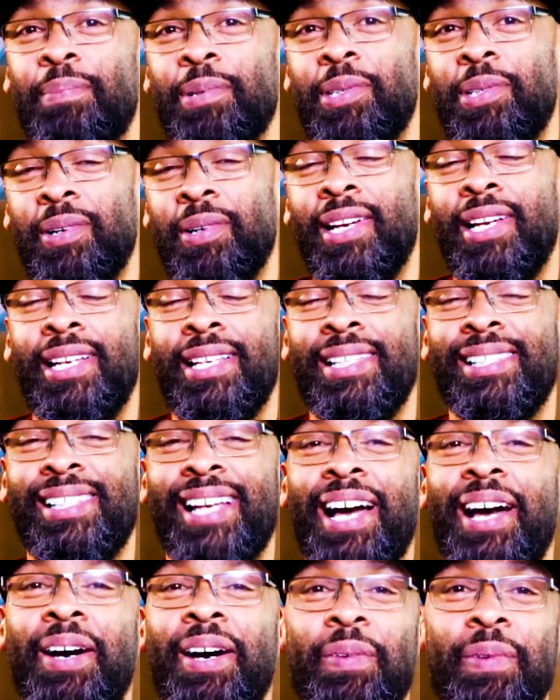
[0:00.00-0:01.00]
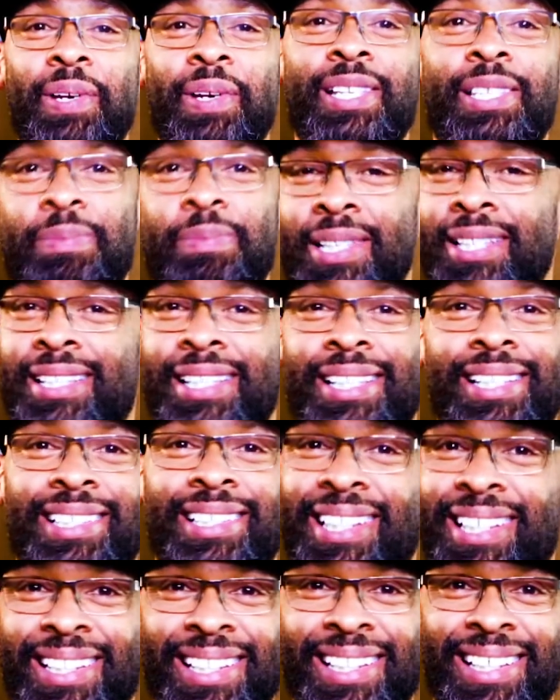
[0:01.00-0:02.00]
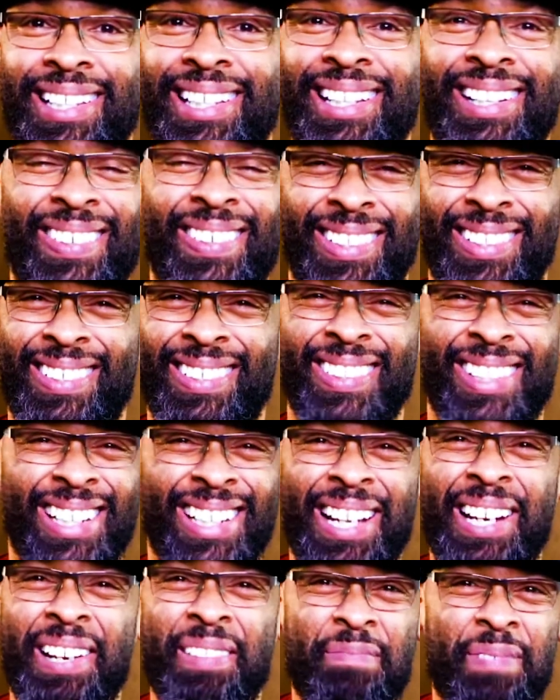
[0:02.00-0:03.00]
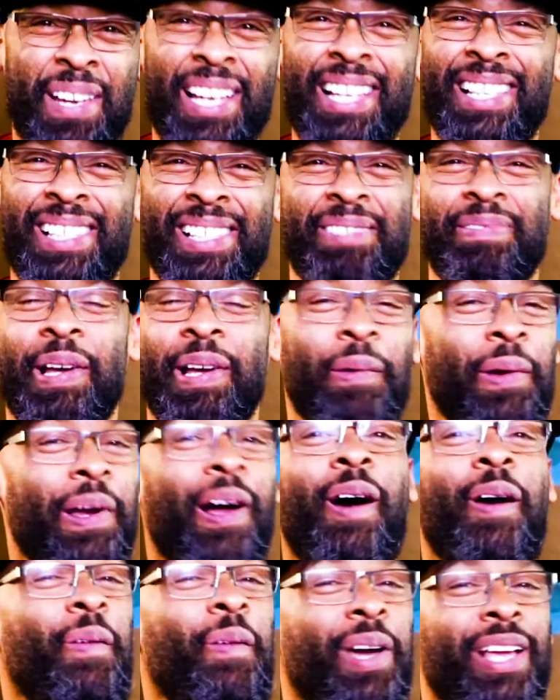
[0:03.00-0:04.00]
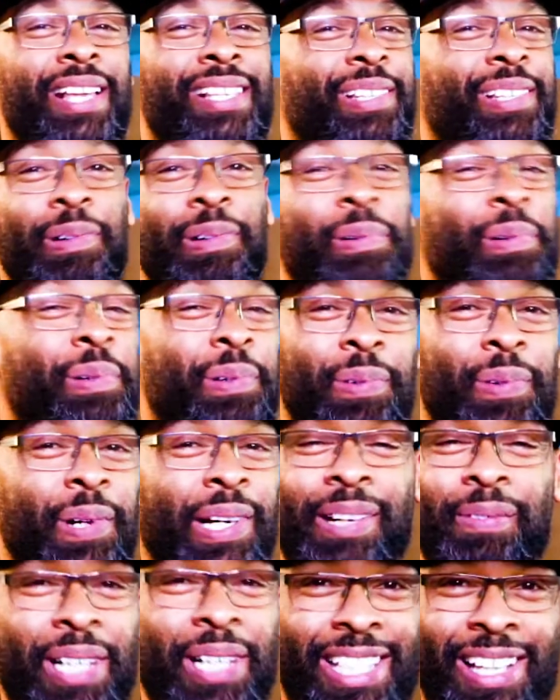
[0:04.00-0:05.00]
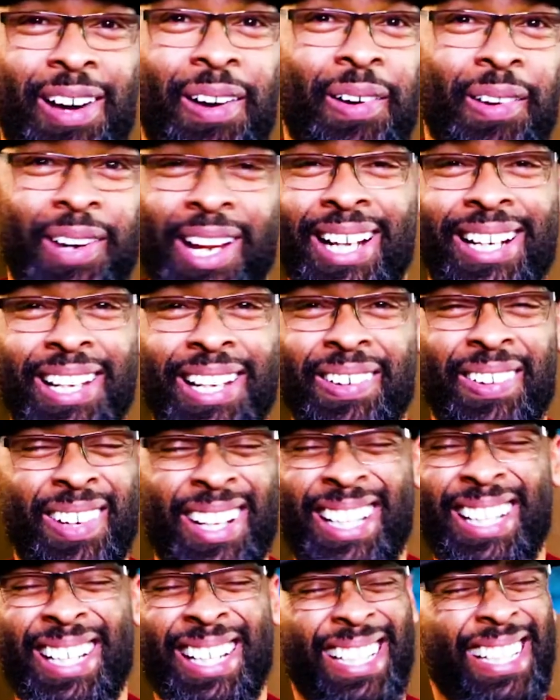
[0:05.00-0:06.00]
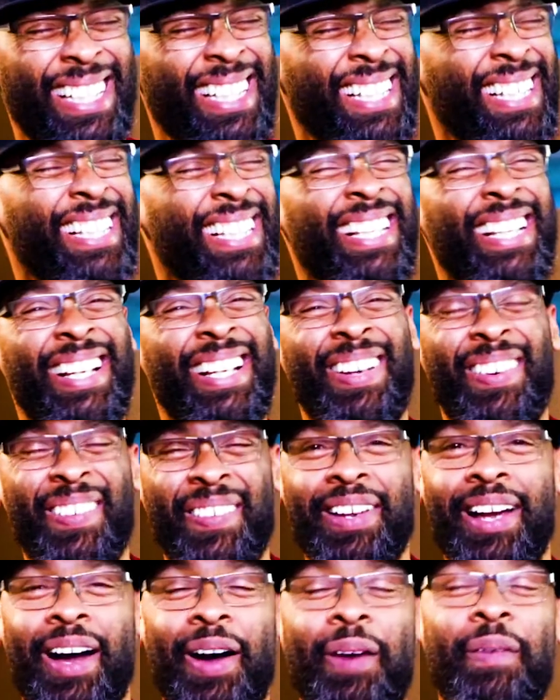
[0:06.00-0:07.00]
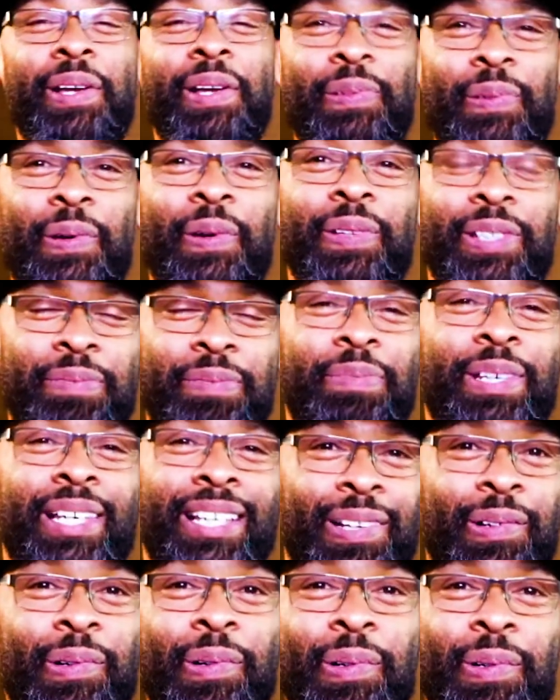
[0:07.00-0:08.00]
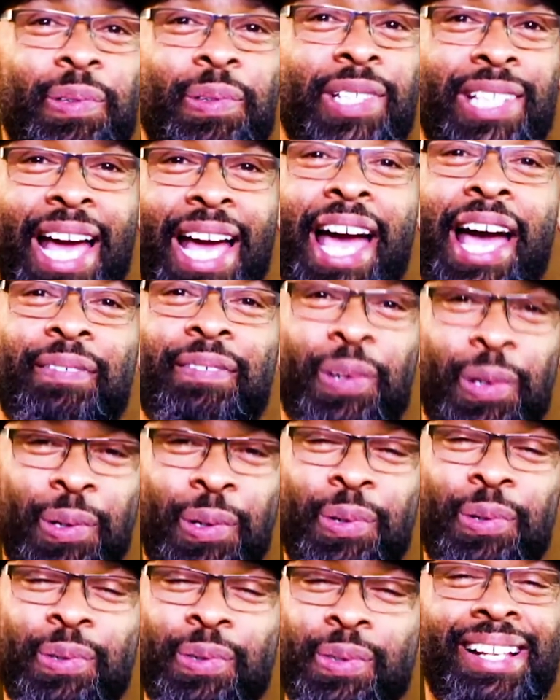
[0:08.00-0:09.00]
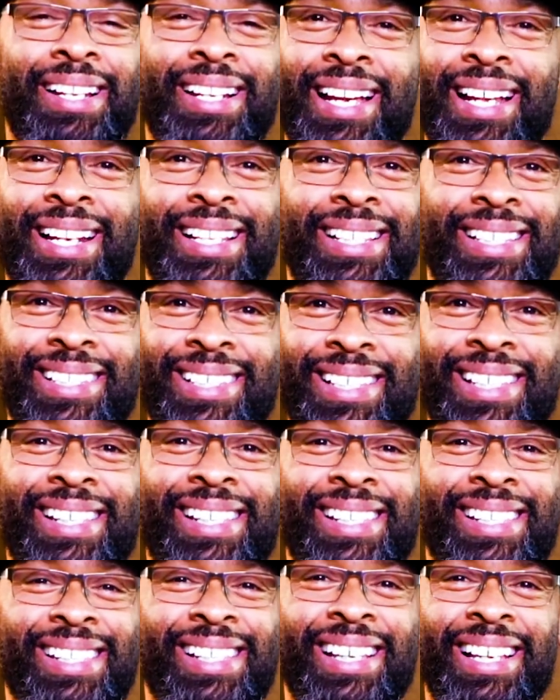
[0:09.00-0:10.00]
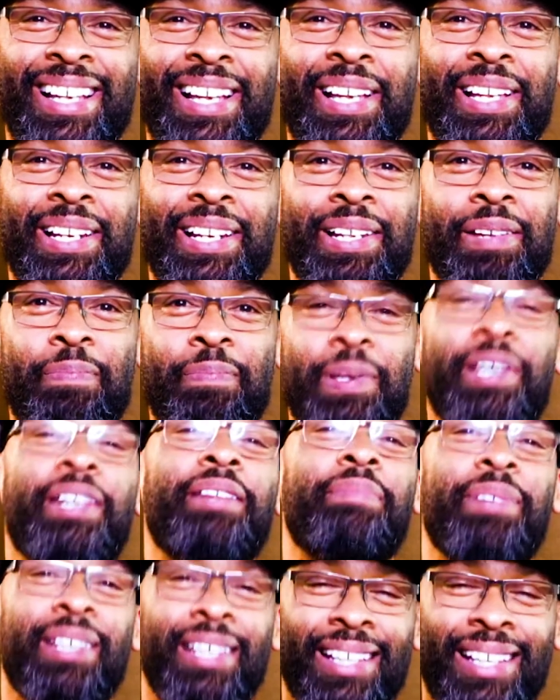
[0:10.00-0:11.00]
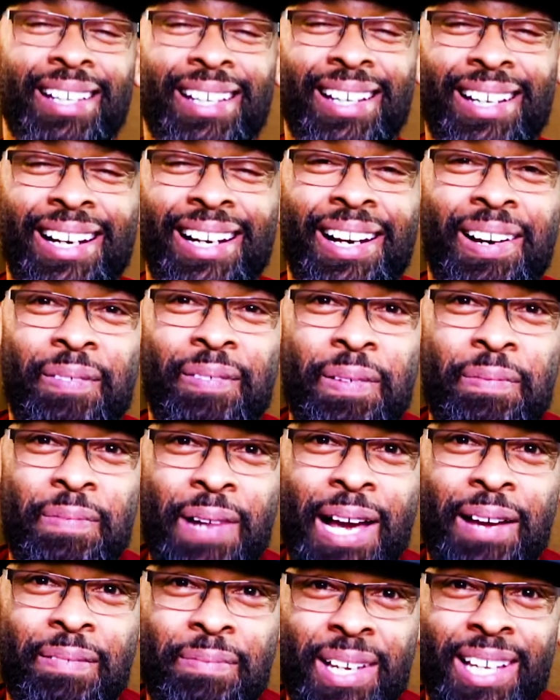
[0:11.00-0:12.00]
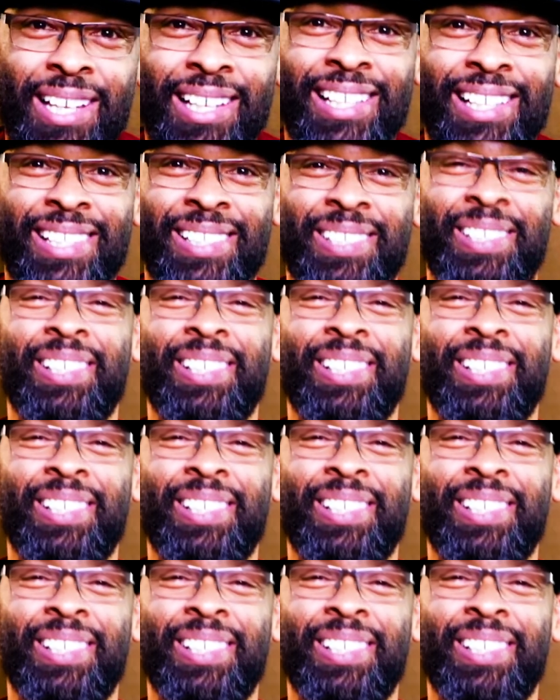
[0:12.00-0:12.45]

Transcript: portrays how we speak to each other on a daily basis, man. We always cool when we talk like that, right? We always want to be cool, Shaft cool. That is just the epitome of uh, what black males